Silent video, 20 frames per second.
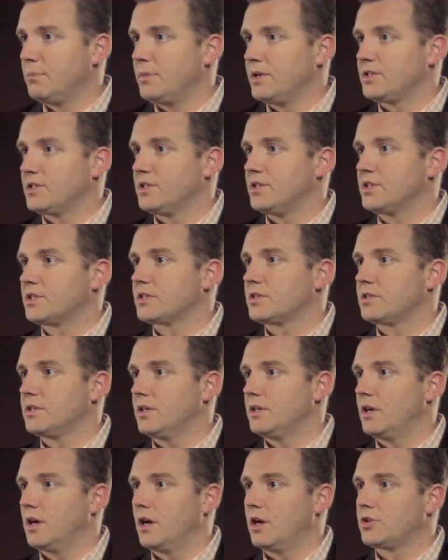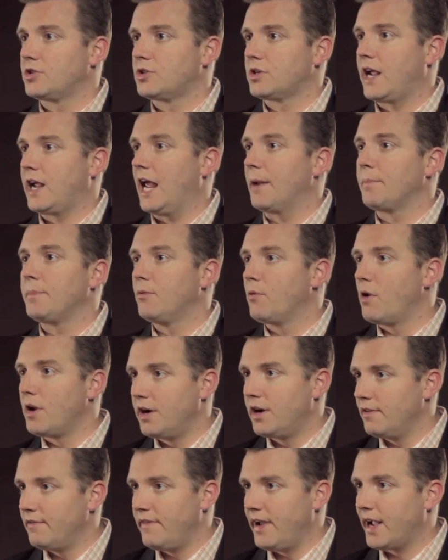a business can't be
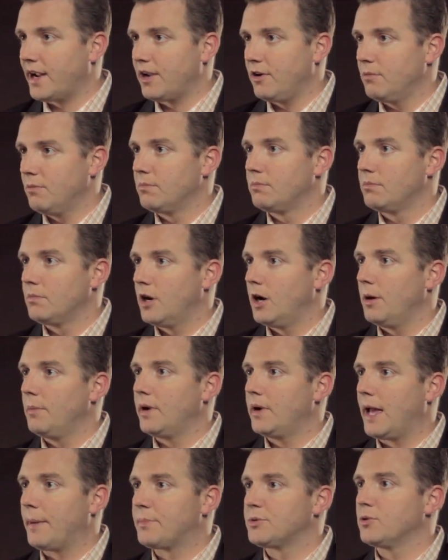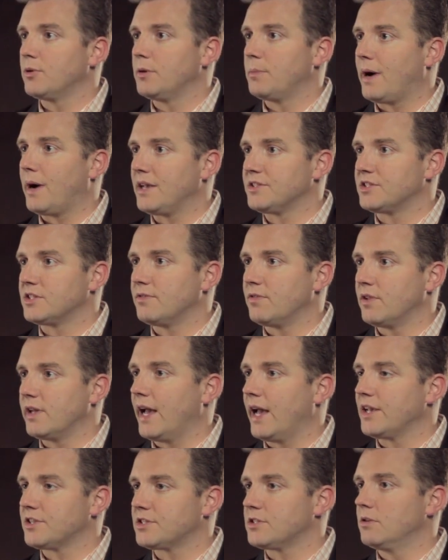run in a vacuum. It absolutely
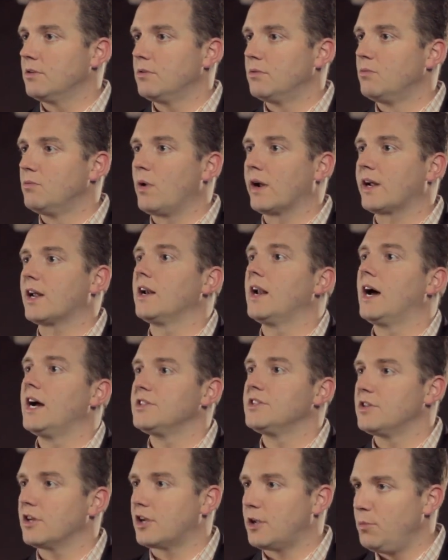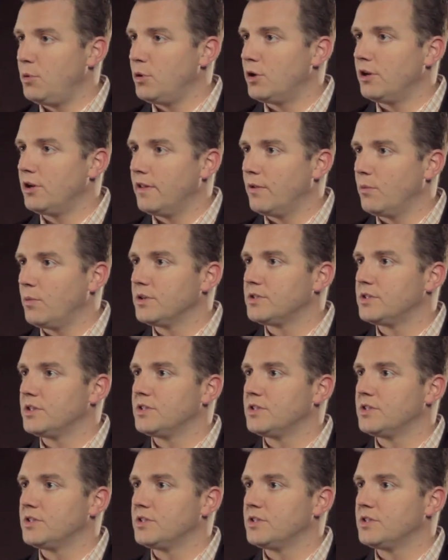positively has to recognize the community in which